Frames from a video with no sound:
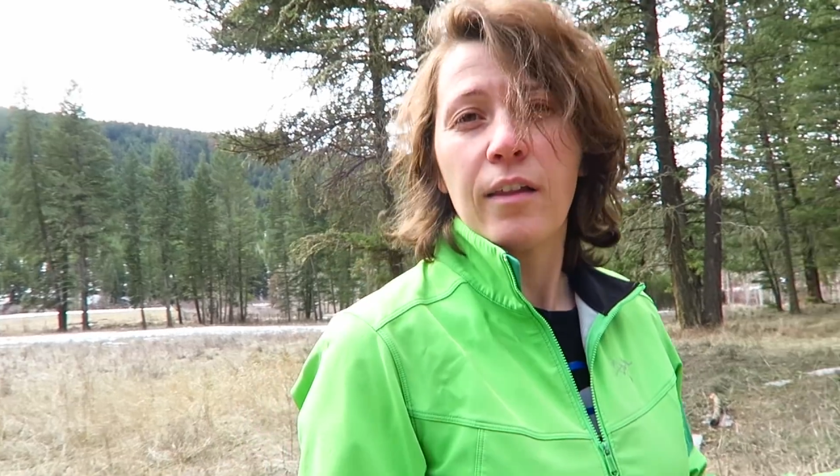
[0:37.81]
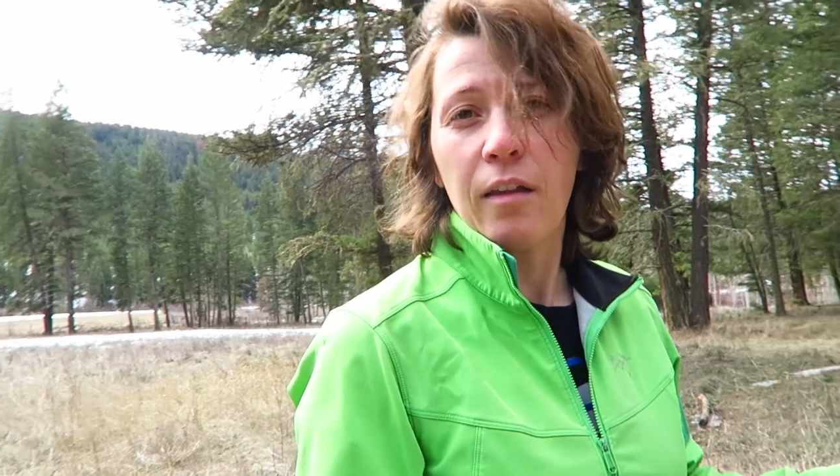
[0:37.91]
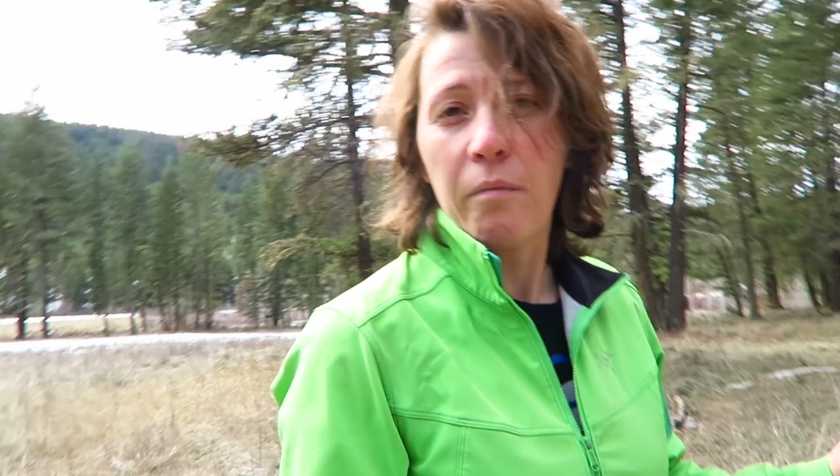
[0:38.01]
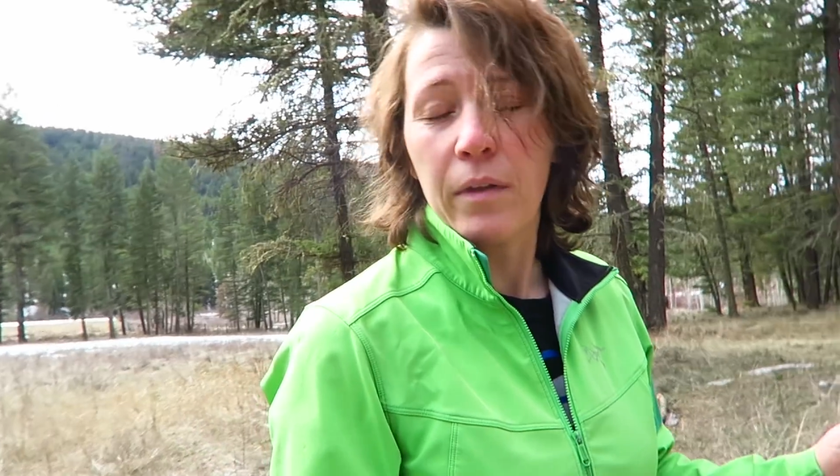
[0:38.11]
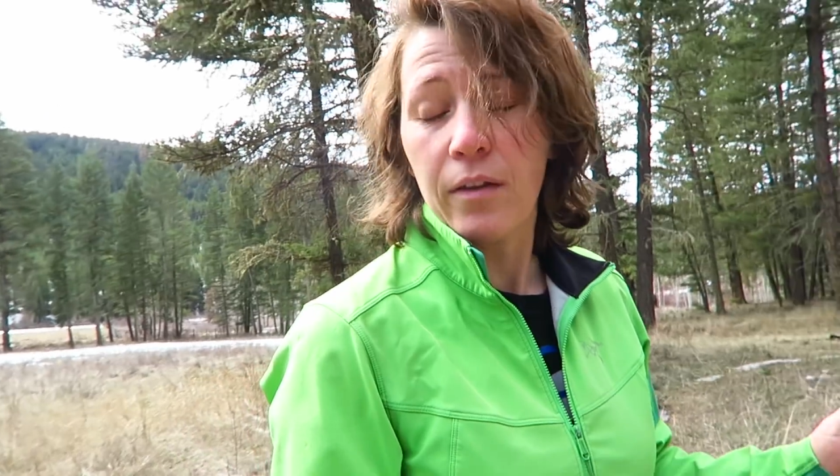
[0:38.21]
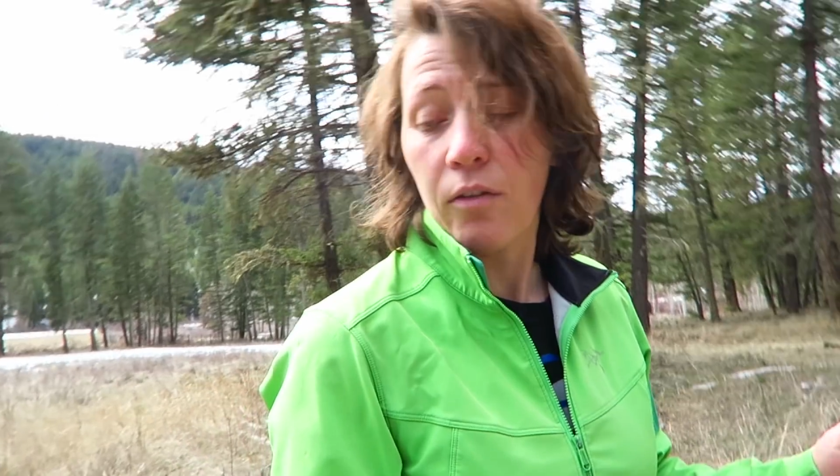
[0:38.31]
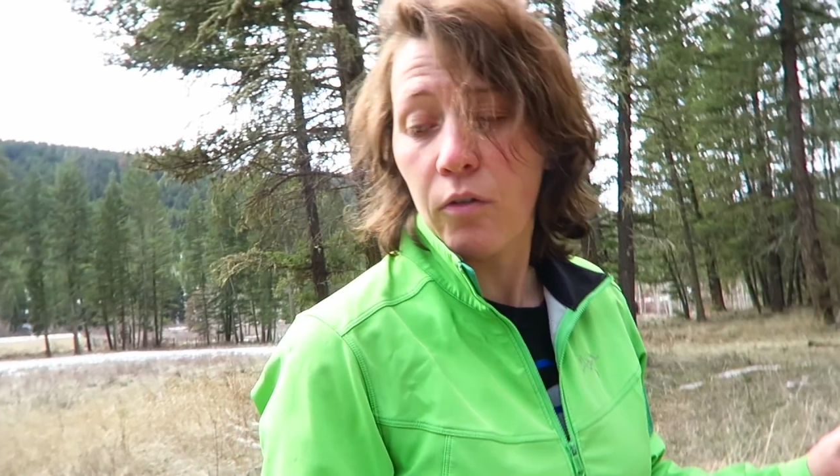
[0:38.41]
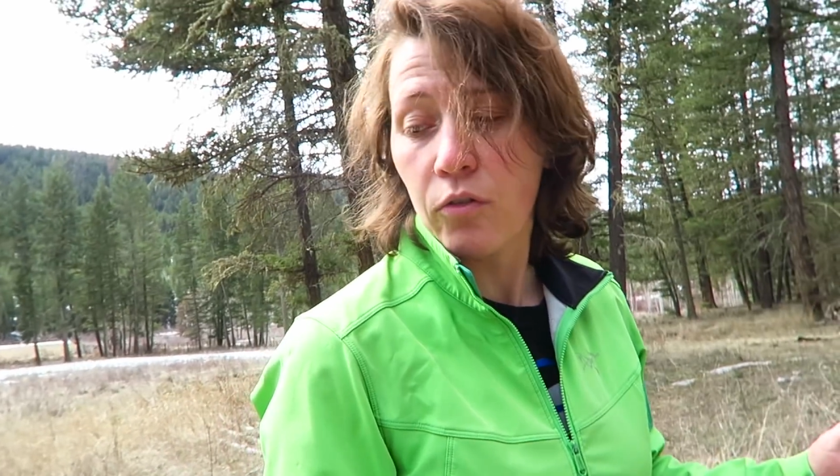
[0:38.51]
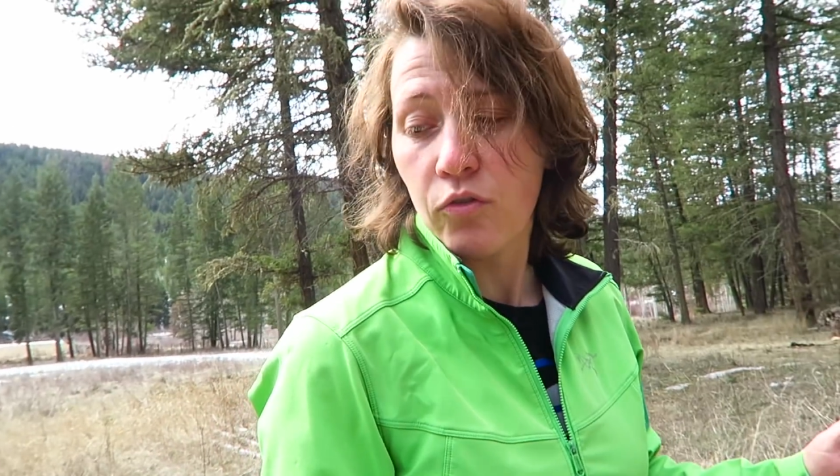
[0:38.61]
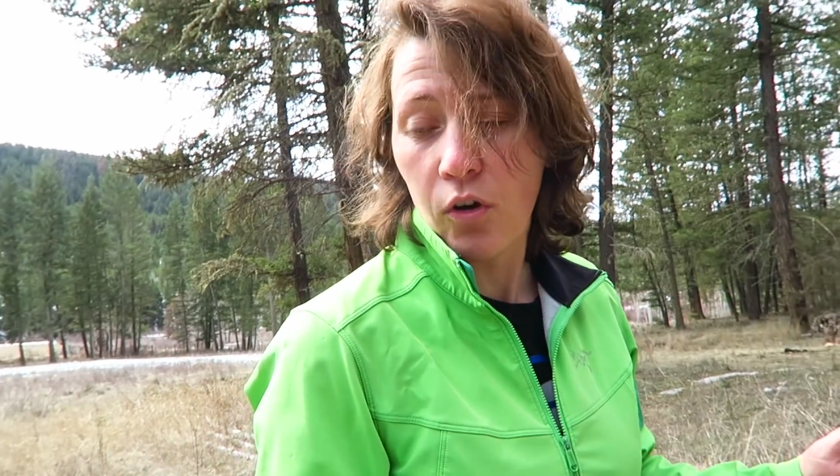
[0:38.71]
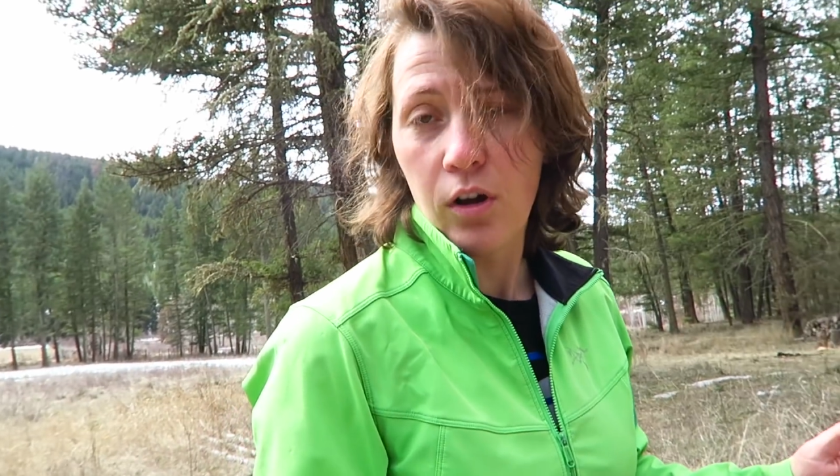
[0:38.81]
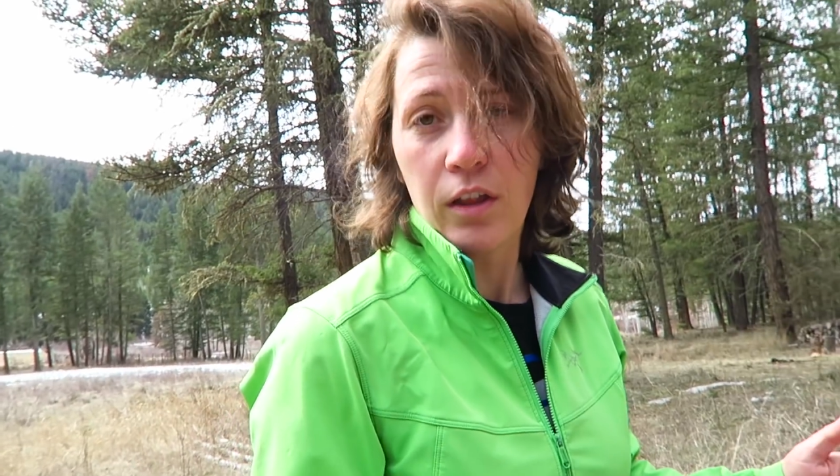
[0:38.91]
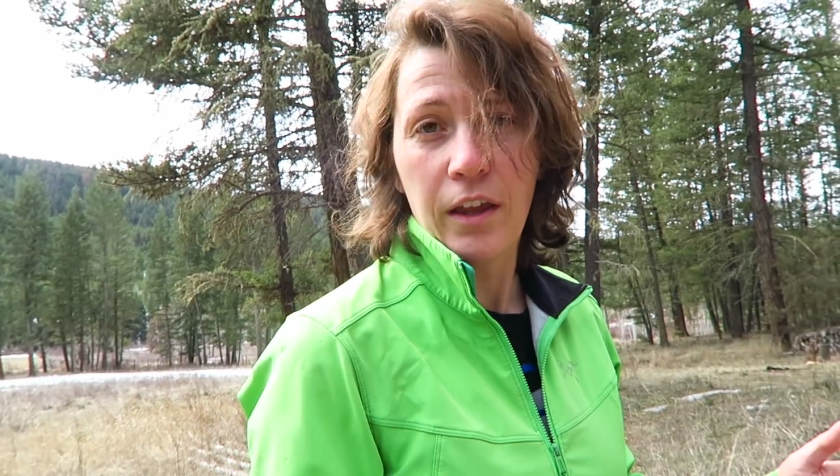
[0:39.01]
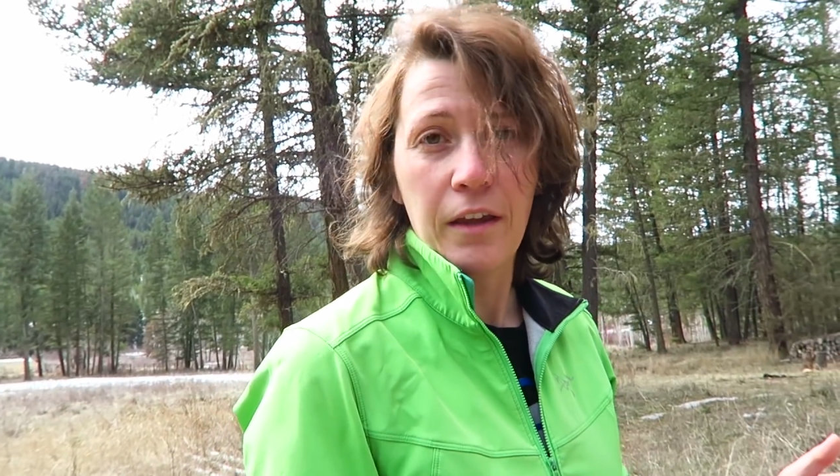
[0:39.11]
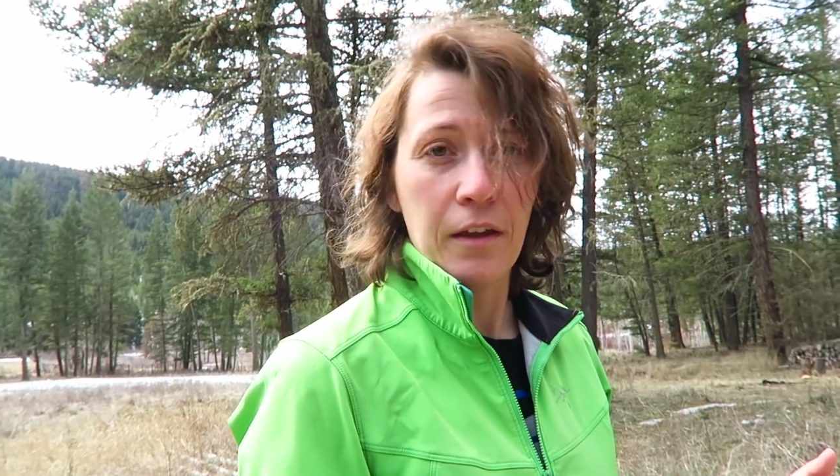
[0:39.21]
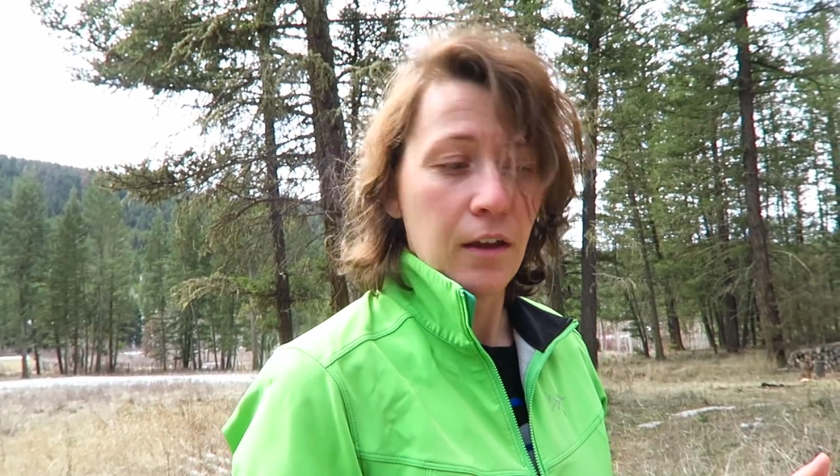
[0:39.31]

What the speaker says: something so strongly